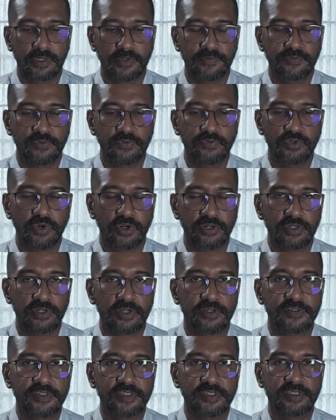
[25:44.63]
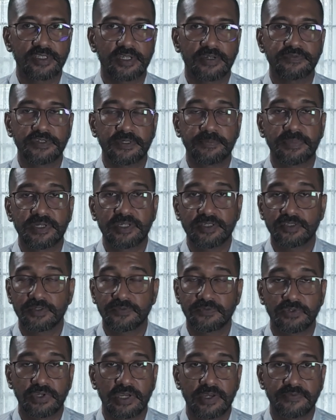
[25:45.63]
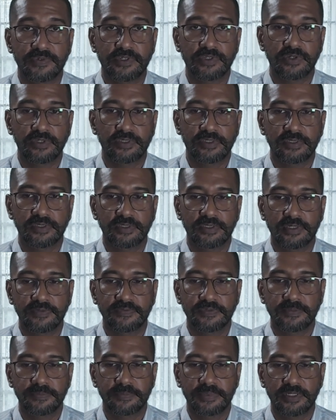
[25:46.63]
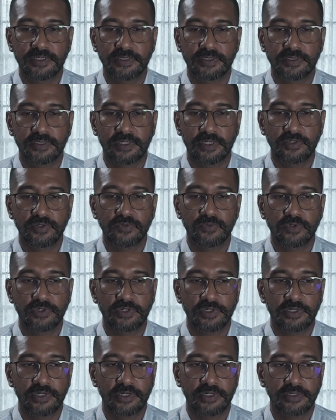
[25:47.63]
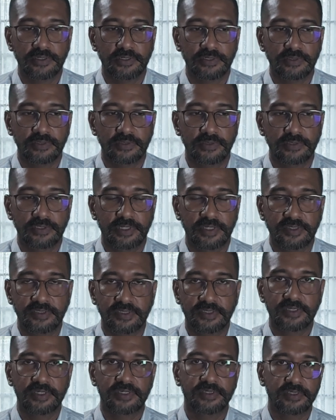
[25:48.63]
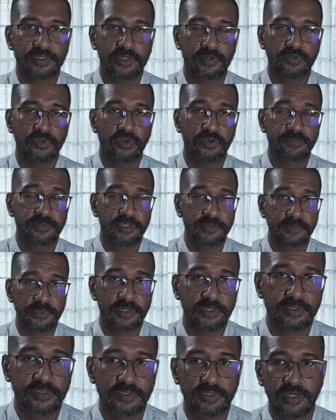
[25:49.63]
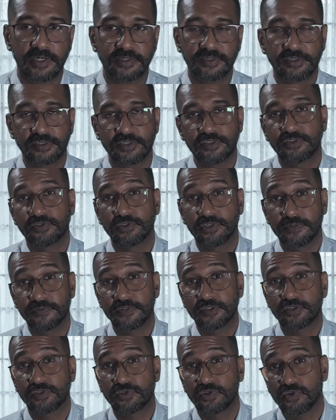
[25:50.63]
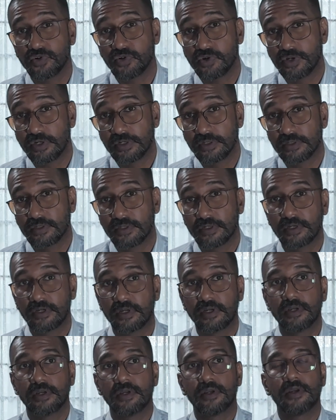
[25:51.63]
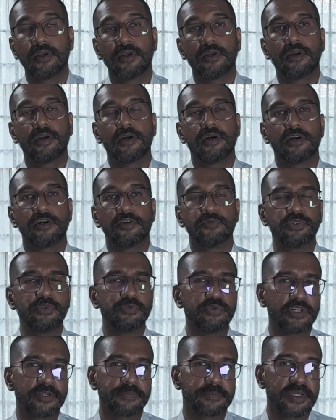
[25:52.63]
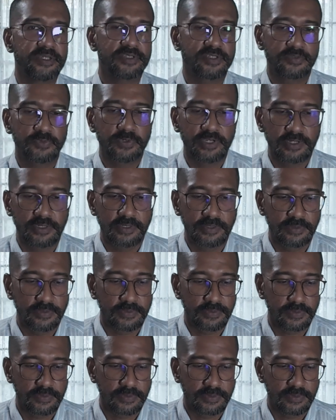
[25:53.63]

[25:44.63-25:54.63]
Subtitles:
if you've got a lot of this stuff in place, or if you haven't got this stuff in place and you want to kind of test things out, optimize, I suggest you give us a call. We work best when